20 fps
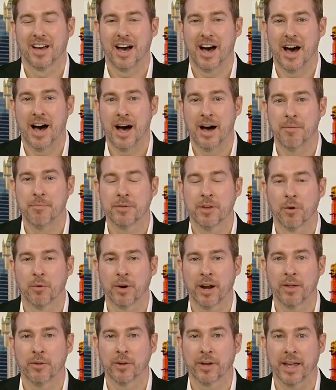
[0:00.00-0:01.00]
Um, you know,
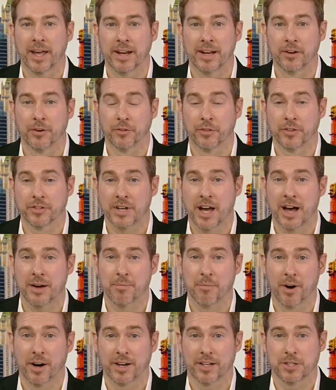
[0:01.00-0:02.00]
what I look at here with the
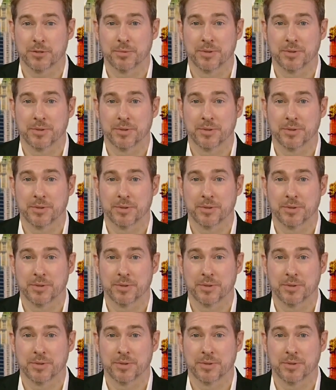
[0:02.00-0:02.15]
job market